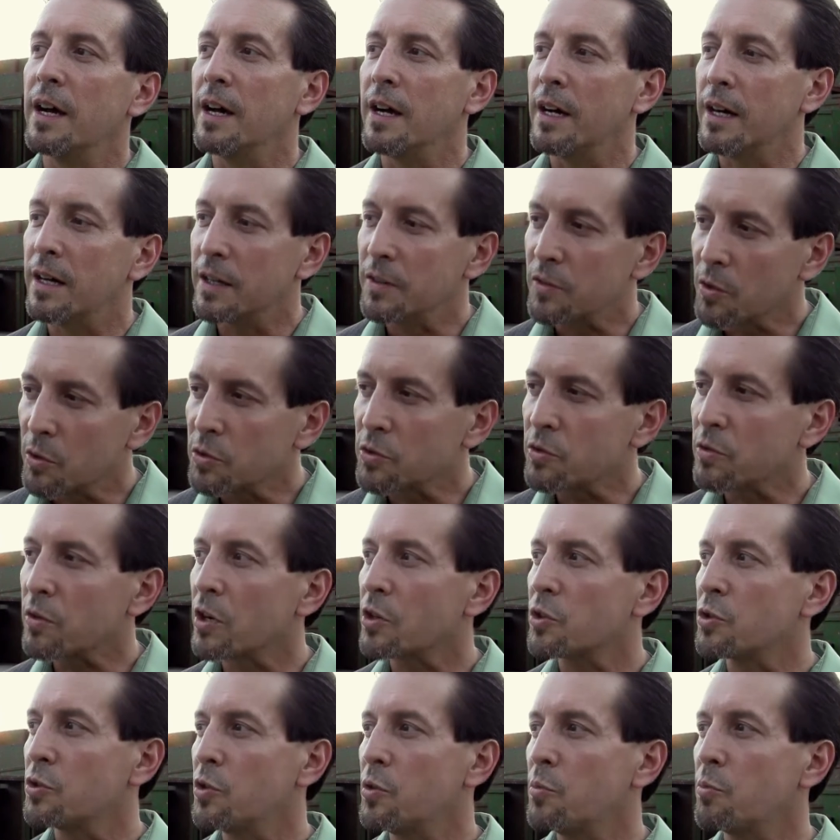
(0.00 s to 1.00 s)
Uh, those are
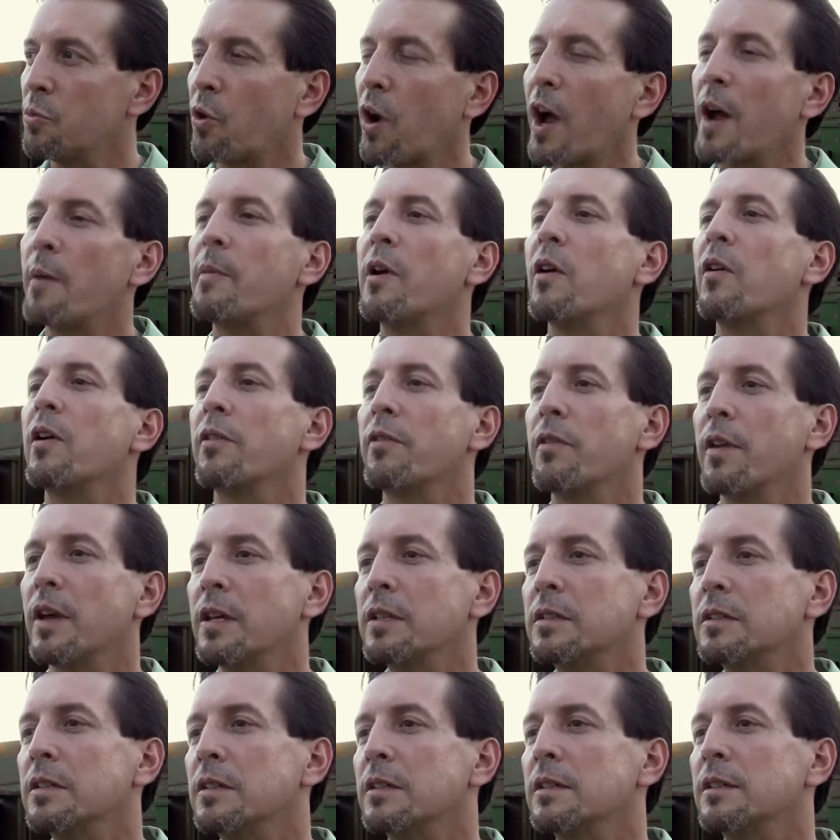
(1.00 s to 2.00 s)
our two primary
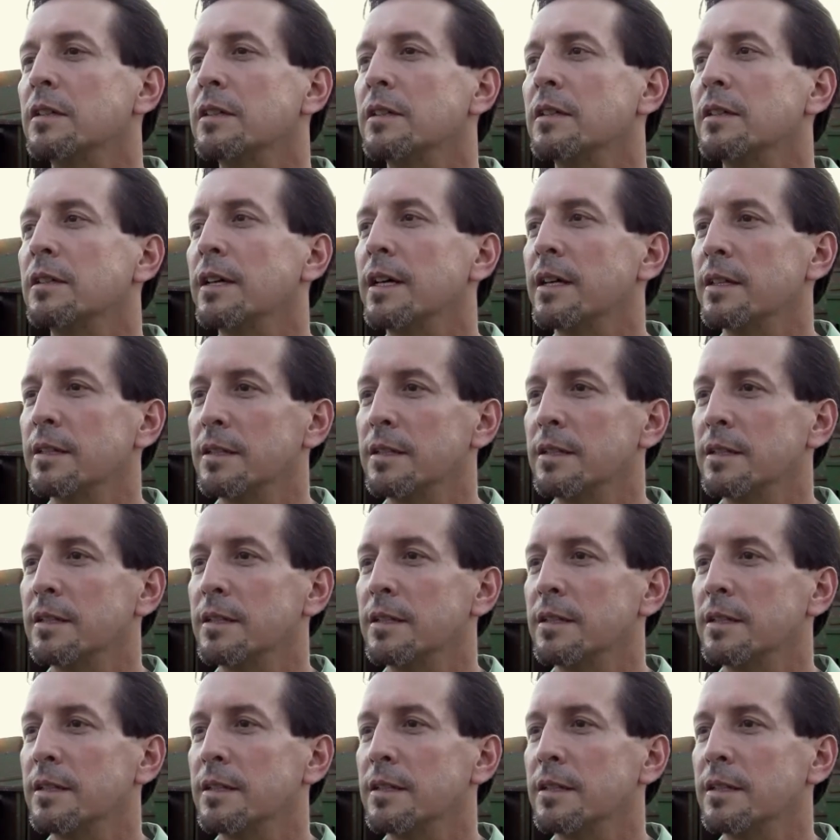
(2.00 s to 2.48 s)
things uh,